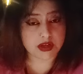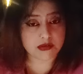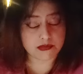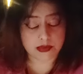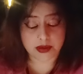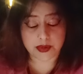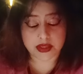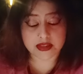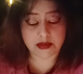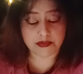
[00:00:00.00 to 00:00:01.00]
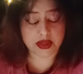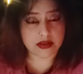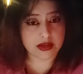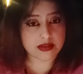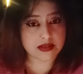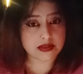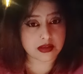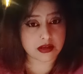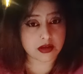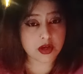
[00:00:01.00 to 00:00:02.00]
may be something that is,
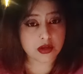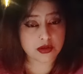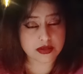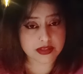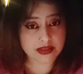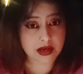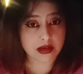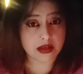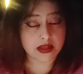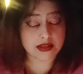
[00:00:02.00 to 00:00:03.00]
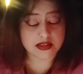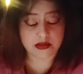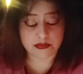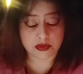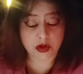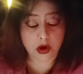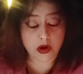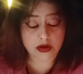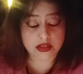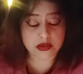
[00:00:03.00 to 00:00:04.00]
you're stuck in some
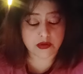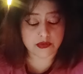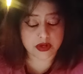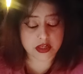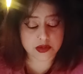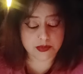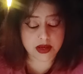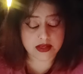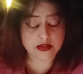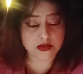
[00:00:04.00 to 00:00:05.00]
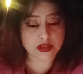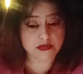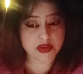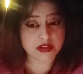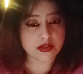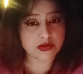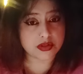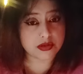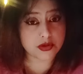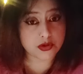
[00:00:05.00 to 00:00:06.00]
thoughts or flashbacks or something that
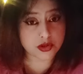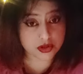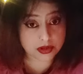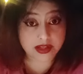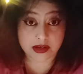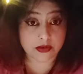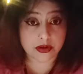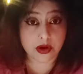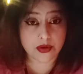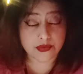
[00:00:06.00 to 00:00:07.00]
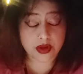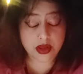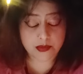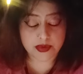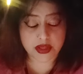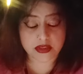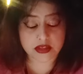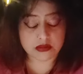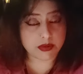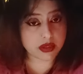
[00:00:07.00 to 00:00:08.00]
you should get rid of, because
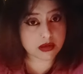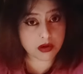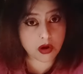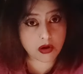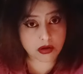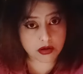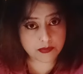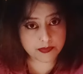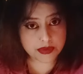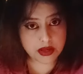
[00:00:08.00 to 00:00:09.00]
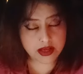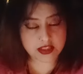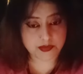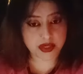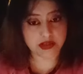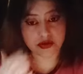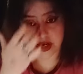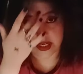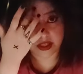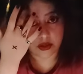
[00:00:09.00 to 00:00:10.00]
it's been long. It's been
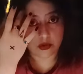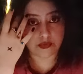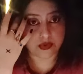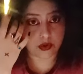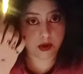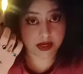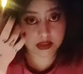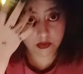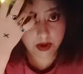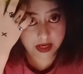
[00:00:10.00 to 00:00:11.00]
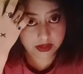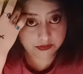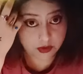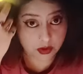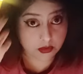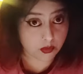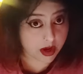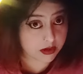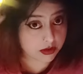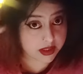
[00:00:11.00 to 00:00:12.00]
draining you for quite a while for
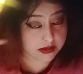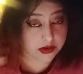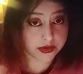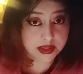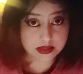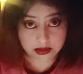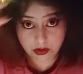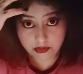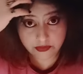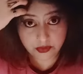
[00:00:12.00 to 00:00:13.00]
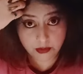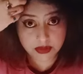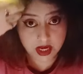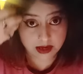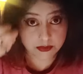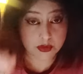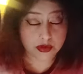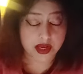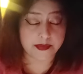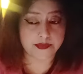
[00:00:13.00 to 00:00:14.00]
one or the other reason, or from time to
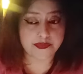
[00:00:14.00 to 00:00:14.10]
time.